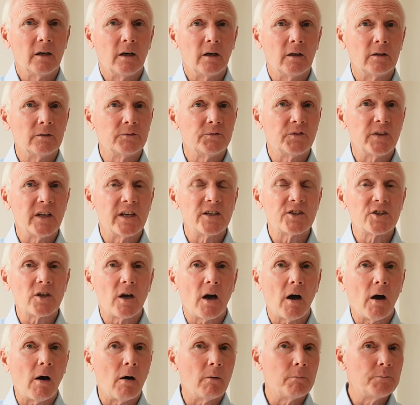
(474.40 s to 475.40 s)
of this
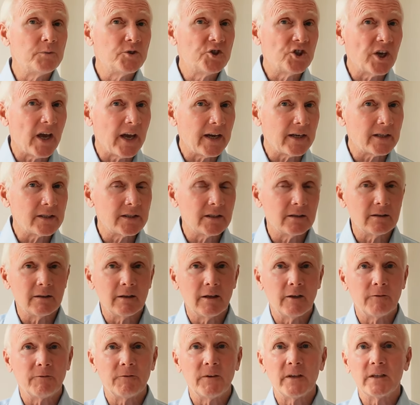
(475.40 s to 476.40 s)
object,
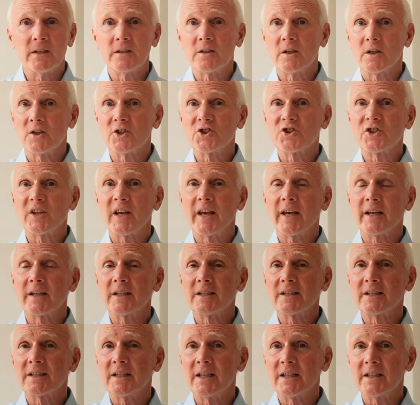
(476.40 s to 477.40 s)
if it does
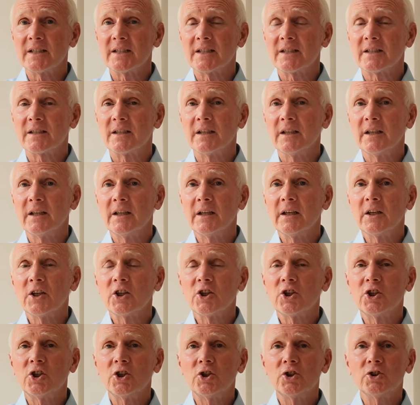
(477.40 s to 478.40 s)
exist,
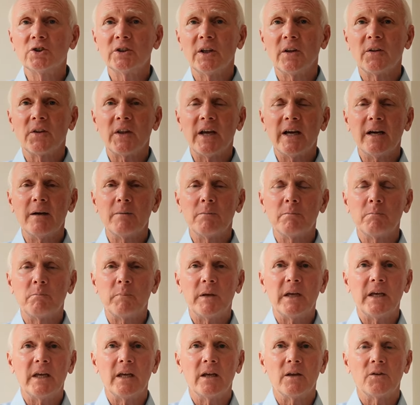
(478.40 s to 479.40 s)
could that
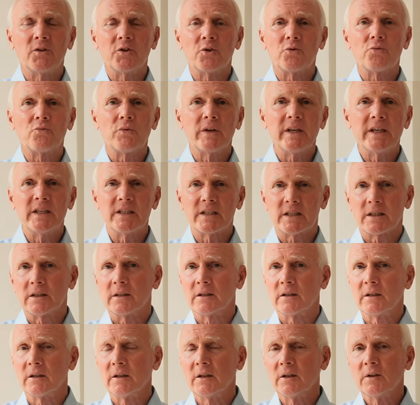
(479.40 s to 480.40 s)
be the
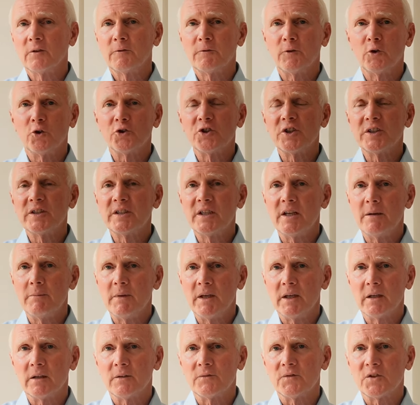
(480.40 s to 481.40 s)
reason for the
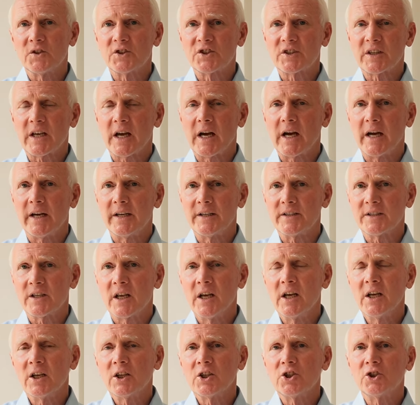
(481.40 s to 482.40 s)
dimming of the skies?
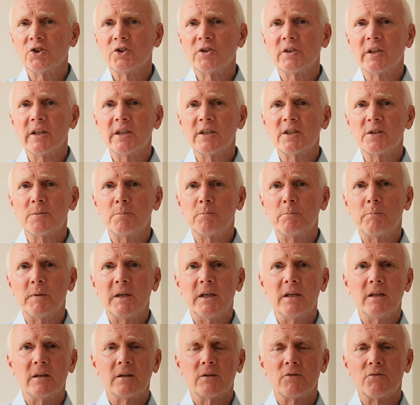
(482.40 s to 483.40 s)
Could this
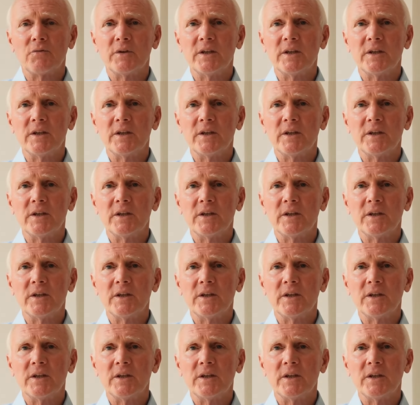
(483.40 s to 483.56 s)
be the